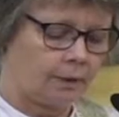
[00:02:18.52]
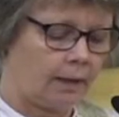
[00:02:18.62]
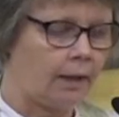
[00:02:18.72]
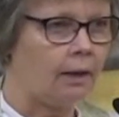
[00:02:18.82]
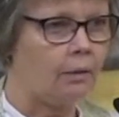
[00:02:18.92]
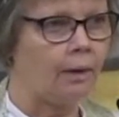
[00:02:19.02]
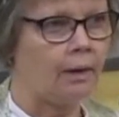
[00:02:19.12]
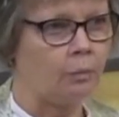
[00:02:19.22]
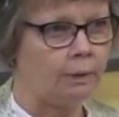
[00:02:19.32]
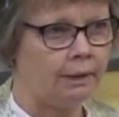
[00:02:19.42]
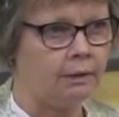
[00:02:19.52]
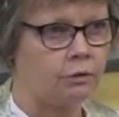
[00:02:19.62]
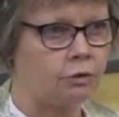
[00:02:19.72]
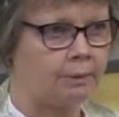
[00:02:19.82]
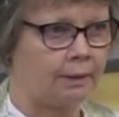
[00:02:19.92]
How are we
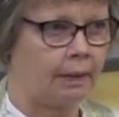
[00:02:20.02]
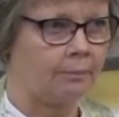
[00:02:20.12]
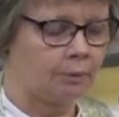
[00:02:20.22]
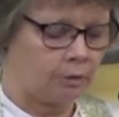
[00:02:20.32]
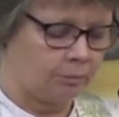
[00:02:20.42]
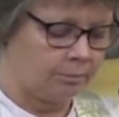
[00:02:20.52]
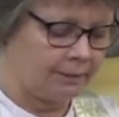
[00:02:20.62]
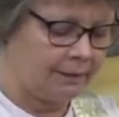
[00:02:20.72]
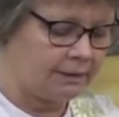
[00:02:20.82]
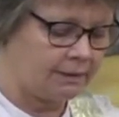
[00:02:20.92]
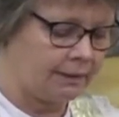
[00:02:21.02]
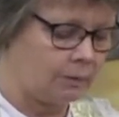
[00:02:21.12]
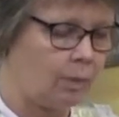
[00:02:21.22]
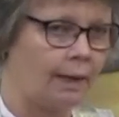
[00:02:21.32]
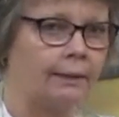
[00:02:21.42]
to become completely
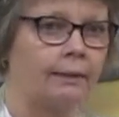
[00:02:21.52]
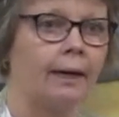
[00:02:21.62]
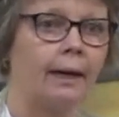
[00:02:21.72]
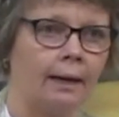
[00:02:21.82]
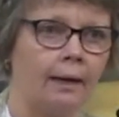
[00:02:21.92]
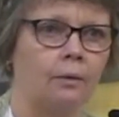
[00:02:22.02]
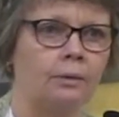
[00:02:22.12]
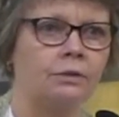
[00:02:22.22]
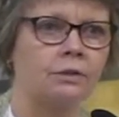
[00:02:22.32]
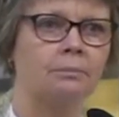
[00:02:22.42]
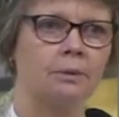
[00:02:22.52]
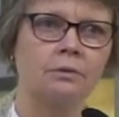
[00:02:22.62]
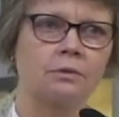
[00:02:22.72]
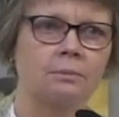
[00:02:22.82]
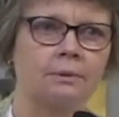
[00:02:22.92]
one? How is it
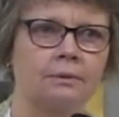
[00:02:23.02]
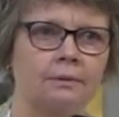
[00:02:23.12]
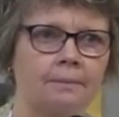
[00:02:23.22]
possible?